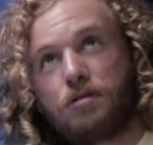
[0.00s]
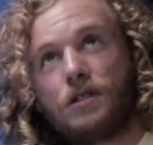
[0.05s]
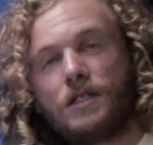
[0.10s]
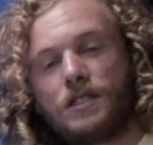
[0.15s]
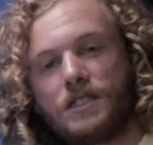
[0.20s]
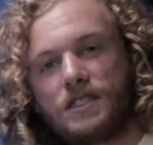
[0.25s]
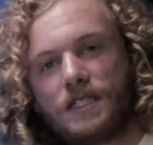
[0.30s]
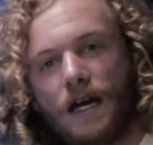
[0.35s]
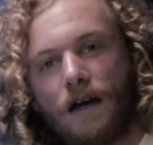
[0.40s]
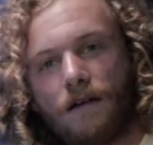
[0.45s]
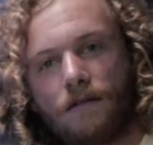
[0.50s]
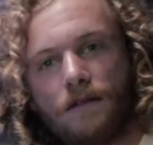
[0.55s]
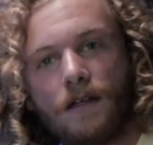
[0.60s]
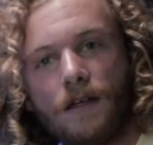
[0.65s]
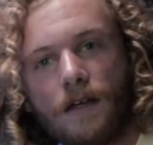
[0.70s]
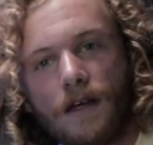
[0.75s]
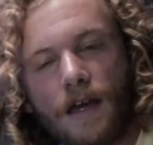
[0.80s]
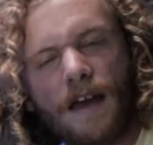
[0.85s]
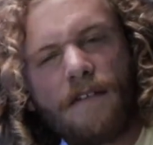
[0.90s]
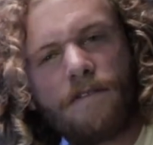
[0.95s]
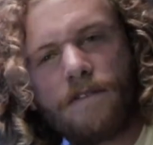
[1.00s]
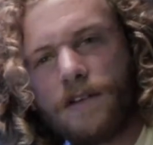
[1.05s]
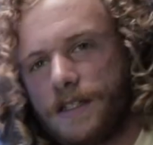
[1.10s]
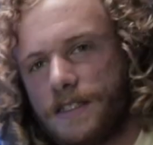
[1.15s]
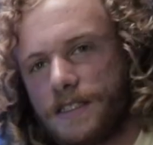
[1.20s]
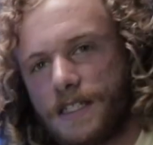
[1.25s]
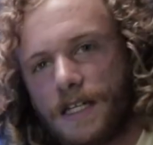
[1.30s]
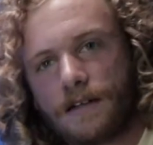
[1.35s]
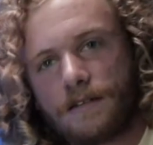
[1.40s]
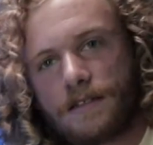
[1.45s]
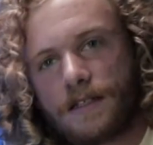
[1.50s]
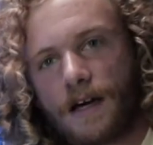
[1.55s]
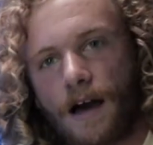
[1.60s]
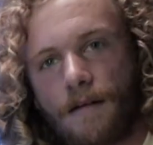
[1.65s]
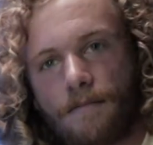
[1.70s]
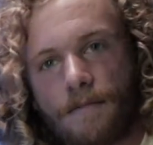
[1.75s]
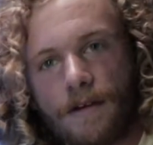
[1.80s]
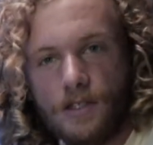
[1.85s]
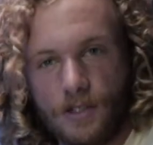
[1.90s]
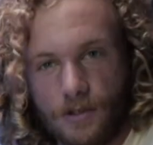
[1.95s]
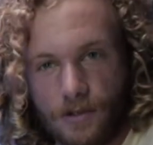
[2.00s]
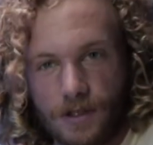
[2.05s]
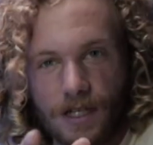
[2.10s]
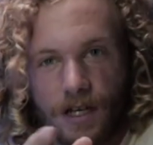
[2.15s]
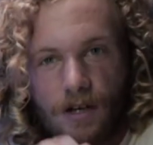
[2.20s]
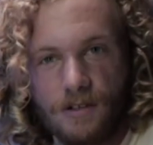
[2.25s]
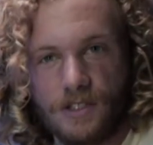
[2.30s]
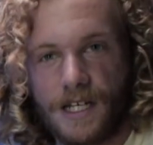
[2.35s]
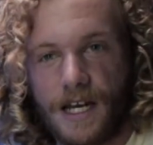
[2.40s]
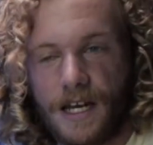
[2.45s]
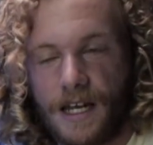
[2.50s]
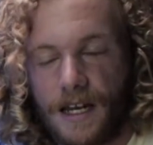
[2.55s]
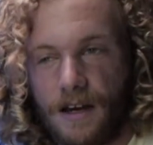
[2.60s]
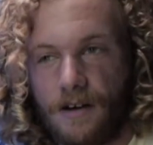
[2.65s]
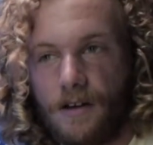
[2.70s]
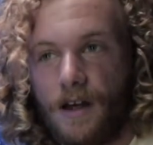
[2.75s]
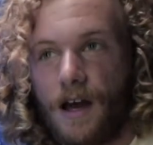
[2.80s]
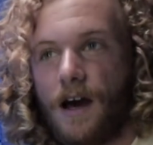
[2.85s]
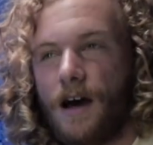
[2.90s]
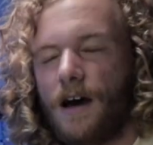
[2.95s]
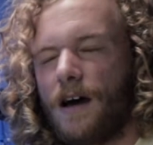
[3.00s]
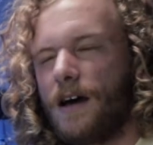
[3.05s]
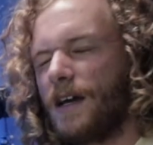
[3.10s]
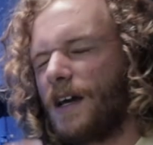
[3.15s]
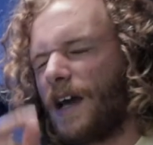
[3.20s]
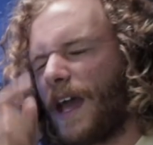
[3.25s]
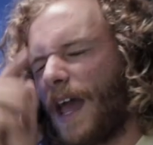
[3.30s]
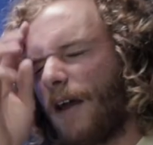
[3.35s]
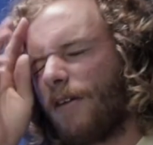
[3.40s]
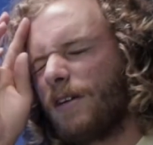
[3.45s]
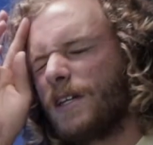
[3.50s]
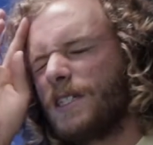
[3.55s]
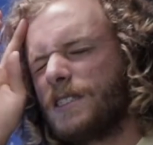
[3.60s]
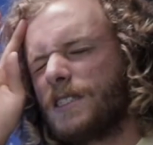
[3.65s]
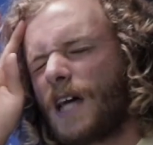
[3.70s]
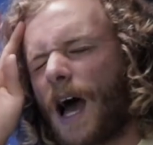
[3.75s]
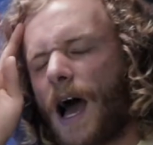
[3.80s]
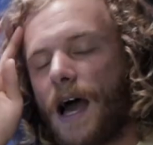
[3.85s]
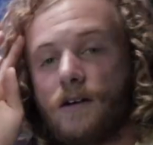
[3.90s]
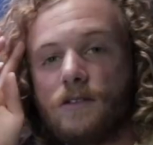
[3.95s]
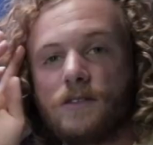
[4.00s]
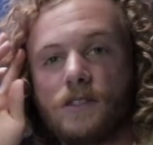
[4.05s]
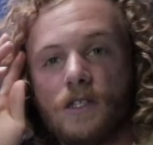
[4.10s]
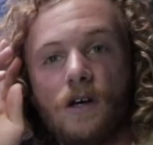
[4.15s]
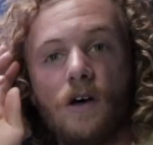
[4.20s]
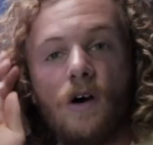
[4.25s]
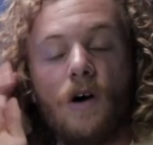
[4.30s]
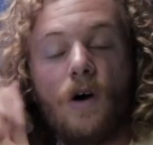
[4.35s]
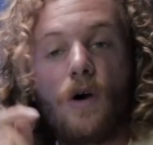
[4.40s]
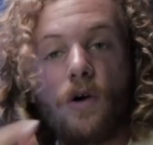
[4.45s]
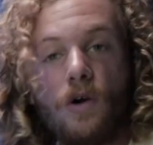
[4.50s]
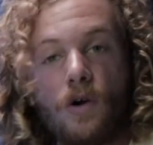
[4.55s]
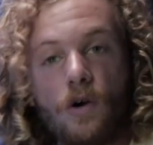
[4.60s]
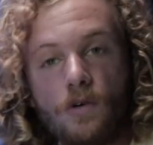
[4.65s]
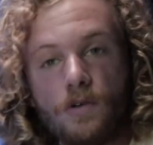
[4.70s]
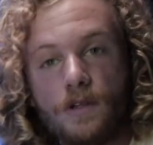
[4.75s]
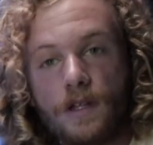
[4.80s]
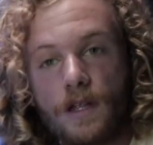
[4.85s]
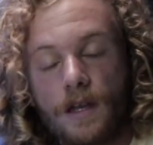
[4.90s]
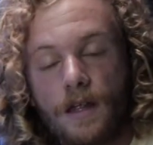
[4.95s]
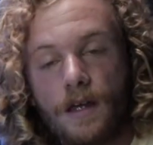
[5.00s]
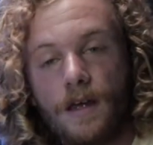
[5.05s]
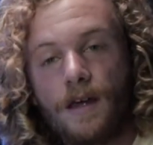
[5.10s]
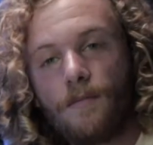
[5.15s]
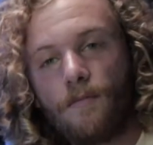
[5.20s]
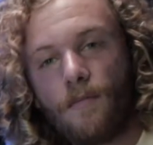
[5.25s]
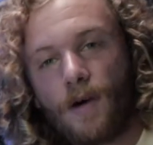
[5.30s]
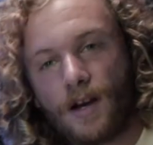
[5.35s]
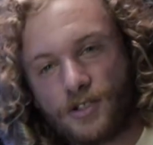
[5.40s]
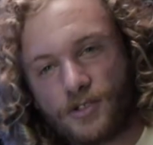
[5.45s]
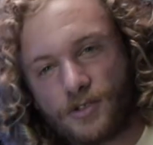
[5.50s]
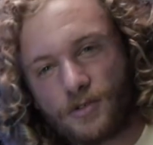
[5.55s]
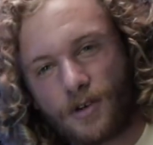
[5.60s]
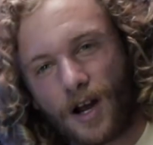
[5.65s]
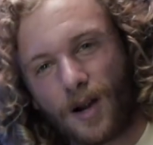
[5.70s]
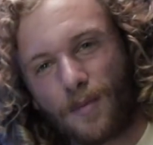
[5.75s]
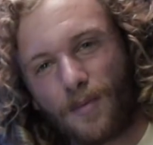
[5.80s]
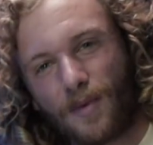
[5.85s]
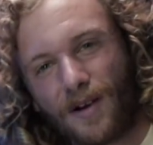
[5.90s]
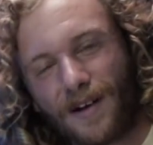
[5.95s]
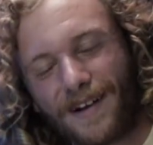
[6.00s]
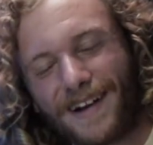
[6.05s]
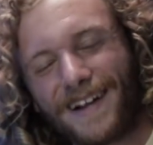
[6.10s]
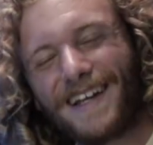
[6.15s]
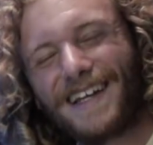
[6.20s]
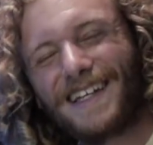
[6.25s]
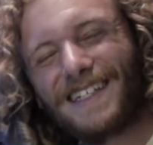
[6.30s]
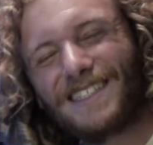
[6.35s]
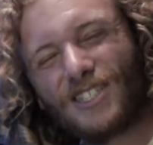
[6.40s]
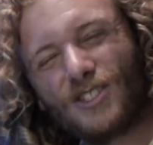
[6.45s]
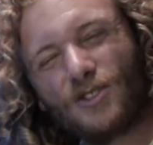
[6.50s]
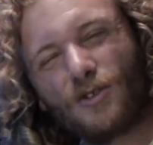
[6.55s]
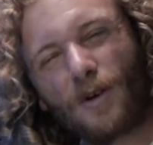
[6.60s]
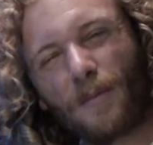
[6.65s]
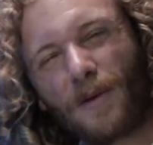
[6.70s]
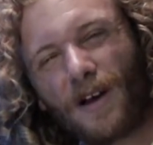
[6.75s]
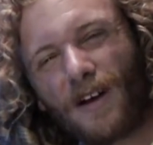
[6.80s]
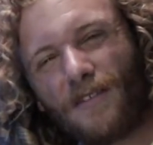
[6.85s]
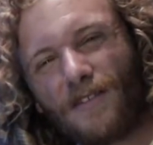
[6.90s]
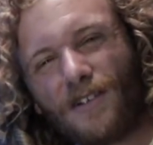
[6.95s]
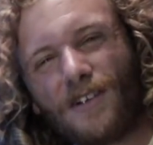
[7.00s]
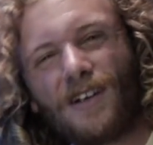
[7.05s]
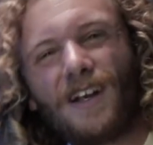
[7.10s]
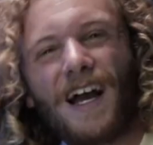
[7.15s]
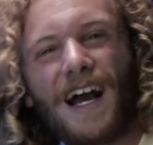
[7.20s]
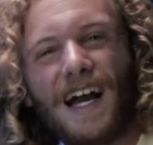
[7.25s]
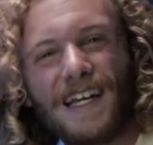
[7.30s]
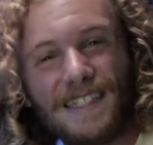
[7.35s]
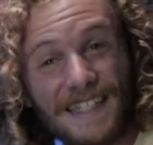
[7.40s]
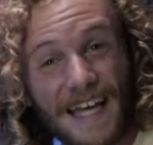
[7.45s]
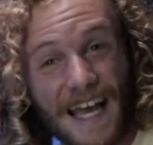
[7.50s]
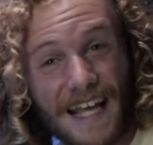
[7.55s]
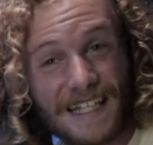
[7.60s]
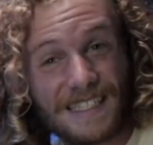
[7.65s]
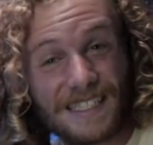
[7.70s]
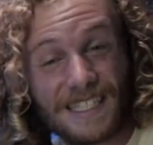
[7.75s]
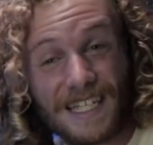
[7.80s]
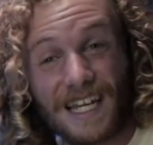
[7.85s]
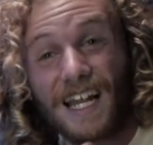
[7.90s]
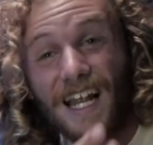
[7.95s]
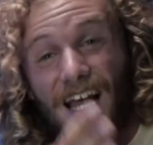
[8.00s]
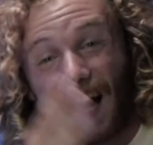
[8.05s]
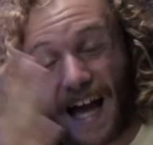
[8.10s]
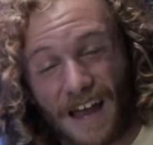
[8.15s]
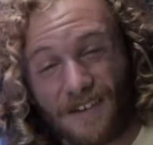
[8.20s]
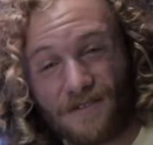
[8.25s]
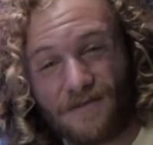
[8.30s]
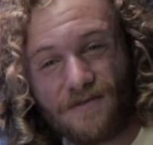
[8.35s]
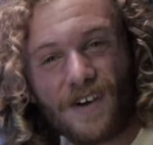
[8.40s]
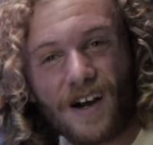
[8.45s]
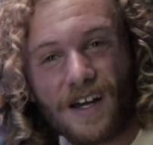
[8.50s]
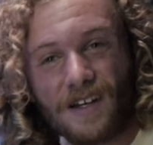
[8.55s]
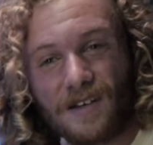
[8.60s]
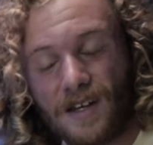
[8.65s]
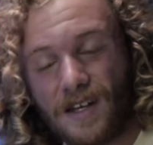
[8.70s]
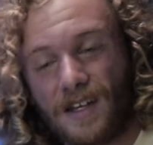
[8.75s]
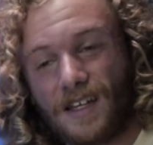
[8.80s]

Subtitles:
sound every single time. You can go check it out. Harry Styles Golden by Drew Harper. It's a drum cover. I danced in it, had fun,